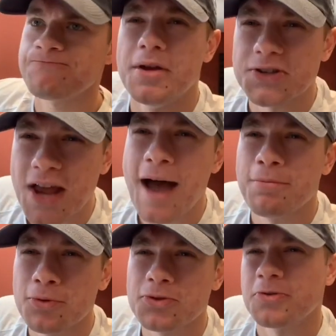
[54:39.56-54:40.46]
Miss
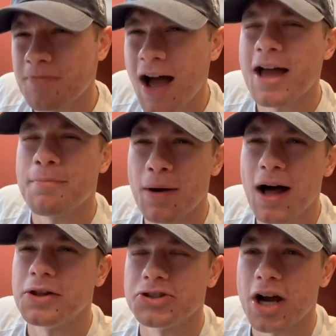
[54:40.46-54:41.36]
Apples, I
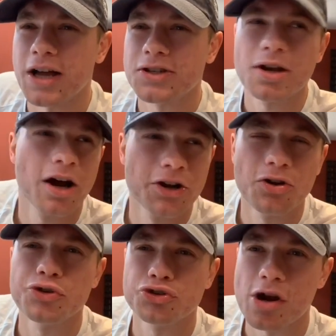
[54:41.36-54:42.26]
apologize. I'm going to
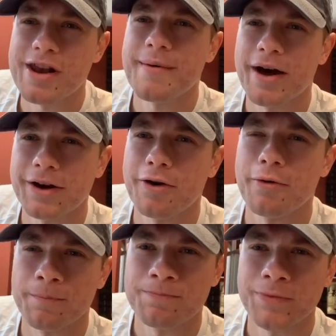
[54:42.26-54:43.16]
go straighten him out at
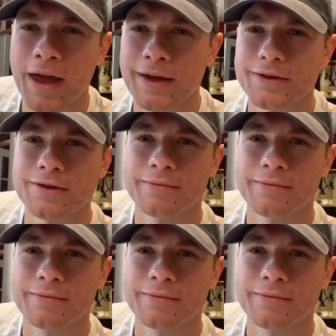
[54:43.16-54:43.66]
home. Thanks.